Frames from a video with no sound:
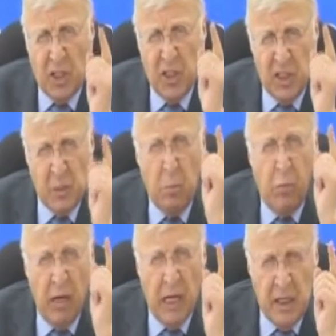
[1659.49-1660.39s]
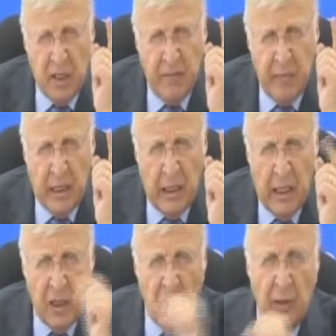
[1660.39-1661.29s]
Watch this brilliance of
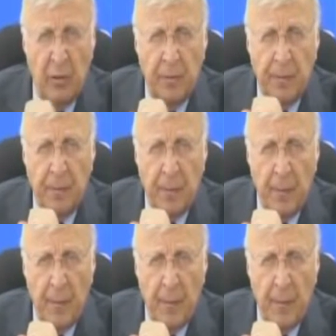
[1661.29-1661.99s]
Michelangelo.